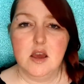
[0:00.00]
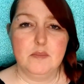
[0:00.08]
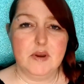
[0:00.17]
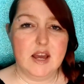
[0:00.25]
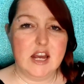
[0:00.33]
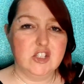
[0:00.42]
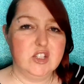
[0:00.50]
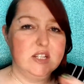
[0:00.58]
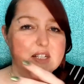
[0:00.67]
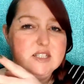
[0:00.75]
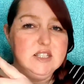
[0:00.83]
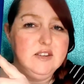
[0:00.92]
But as you
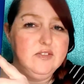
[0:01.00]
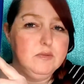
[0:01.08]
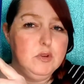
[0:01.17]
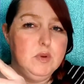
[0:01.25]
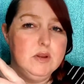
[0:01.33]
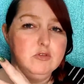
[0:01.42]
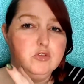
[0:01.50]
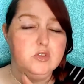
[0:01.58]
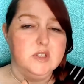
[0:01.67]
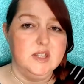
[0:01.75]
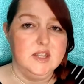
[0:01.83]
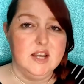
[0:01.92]
can see from the way I'm
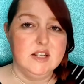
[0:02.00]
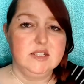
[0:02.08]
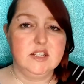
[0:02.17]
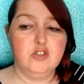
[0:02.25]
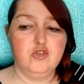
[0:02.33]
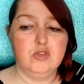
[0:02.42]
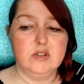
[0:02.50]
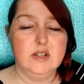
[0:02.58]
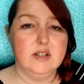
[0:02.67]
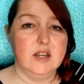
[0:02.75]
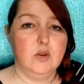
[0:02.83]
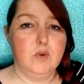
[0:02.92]
showing you this, it's really
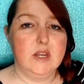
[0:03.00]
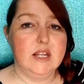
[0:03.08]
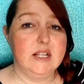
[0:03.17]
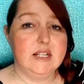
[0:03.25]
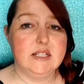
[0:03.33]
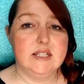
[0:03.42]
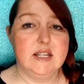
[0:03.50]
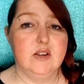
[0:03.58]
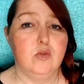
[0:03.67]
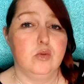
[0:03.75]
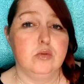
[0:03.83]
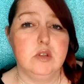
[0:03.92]
lightweight and easy to
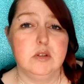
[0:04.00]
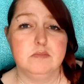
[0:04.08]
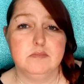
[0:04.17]
hold.